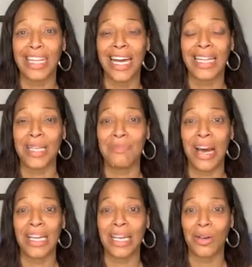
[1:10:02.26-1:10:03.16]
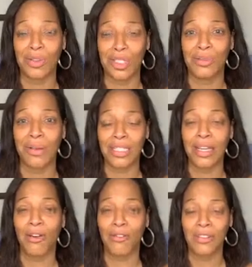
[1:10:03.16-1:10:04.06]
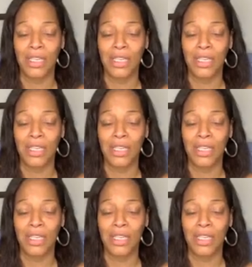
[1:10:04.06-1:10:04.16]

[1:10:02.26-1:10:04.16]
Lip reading: not anybody else, just myself.